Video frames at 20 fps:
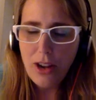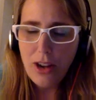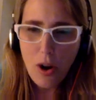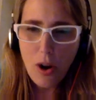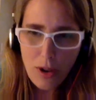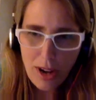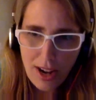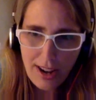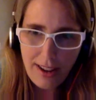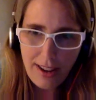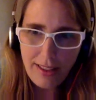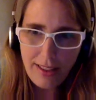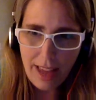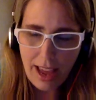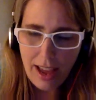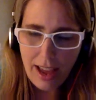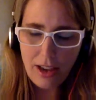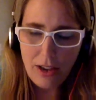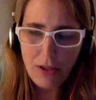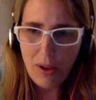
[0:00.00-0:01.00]
noting
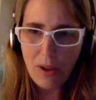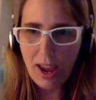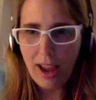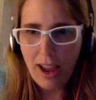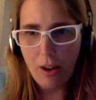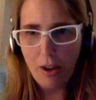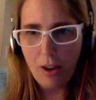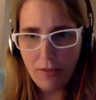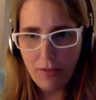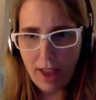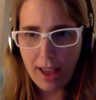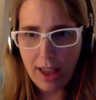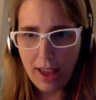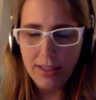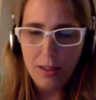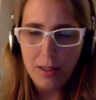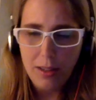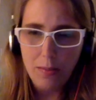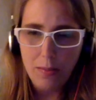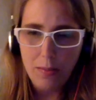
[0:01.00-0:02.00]
that you can't go
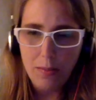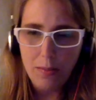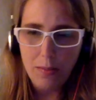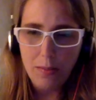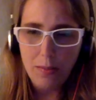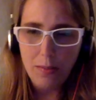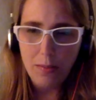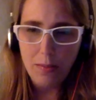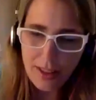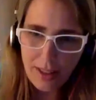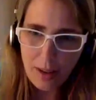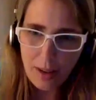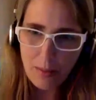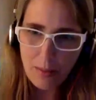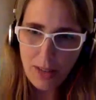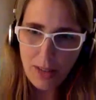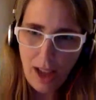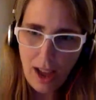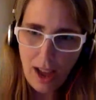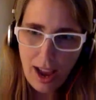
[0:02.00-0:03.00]
fast and be stealthy at the
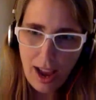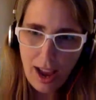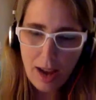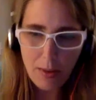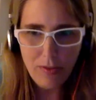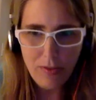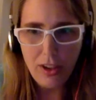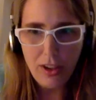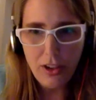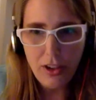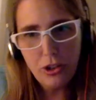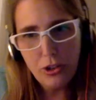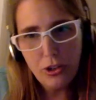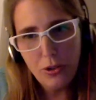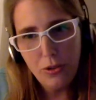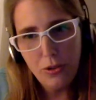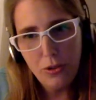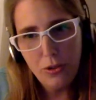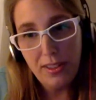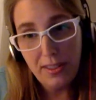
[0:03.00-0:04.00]
same time, if they
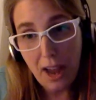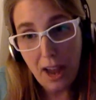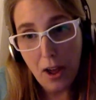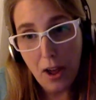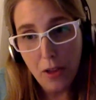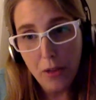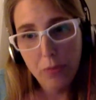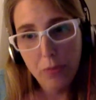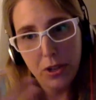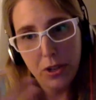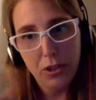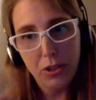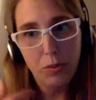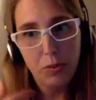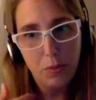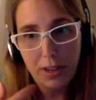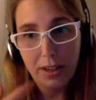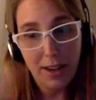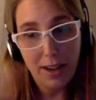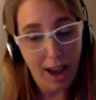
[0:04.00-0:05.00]
choose stealth, which
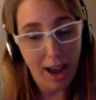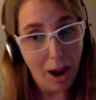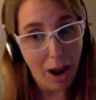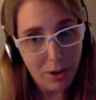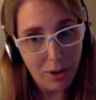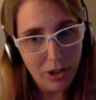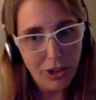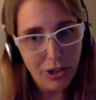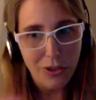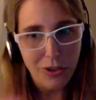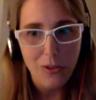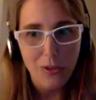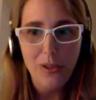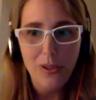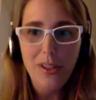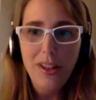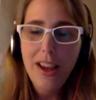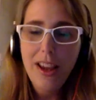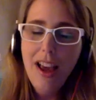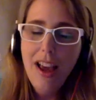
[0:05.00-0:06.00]
is what I would
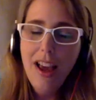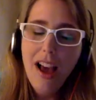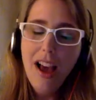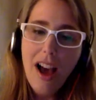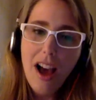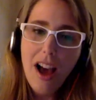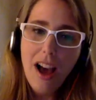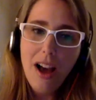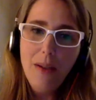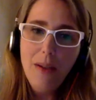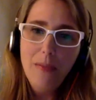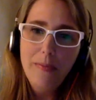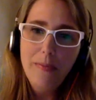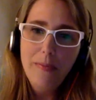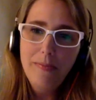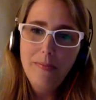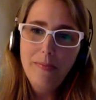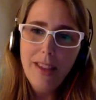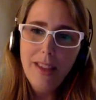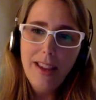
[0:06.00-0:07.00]
choose,
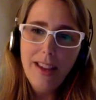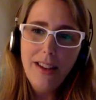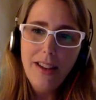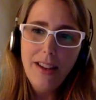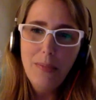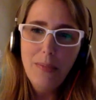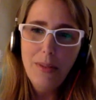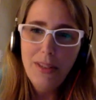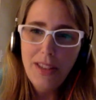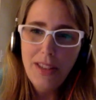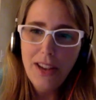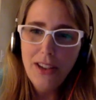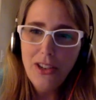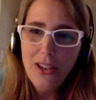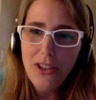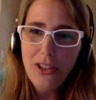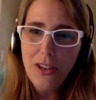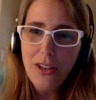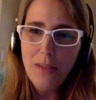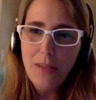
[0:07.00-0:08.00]
um, it could
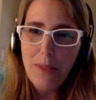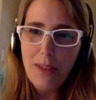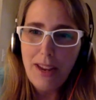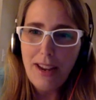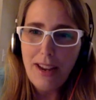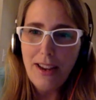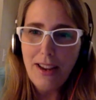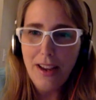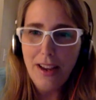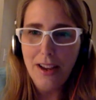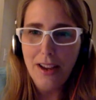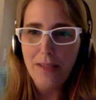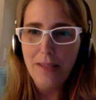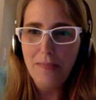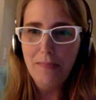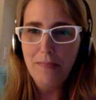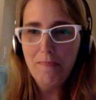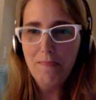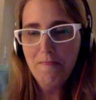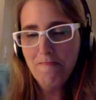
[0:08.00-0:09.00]
potentially be a
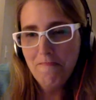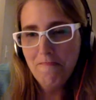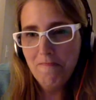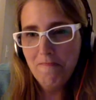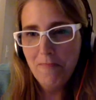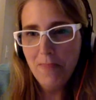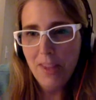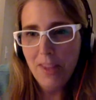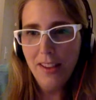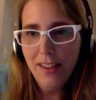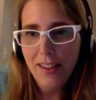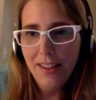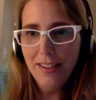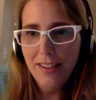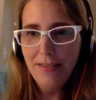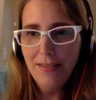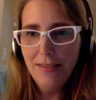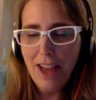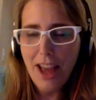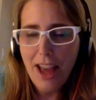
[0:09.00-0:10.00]
uh,
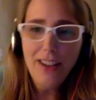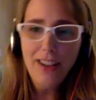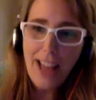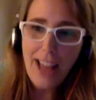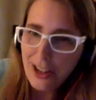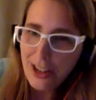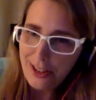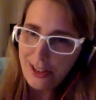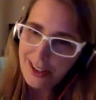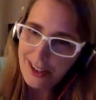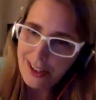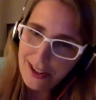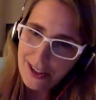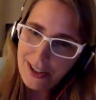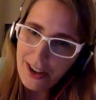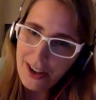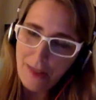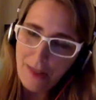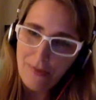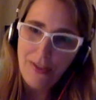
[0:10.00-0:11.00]
not a last
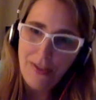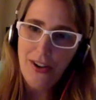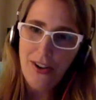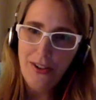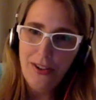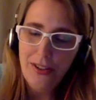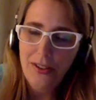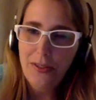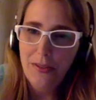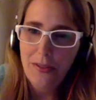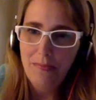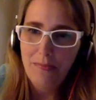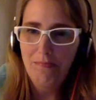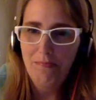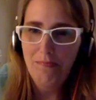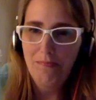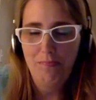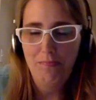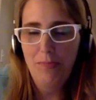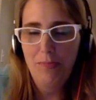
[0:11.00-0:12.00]
ditch effort,
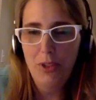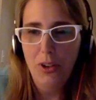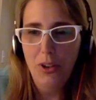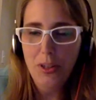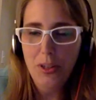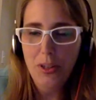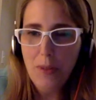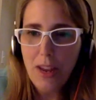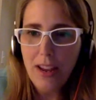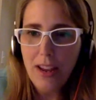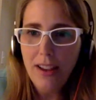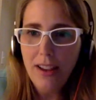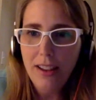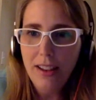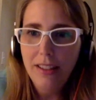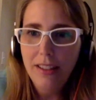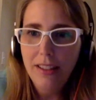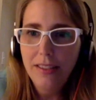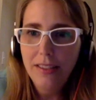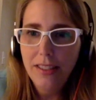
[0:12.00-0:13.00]
so to speak.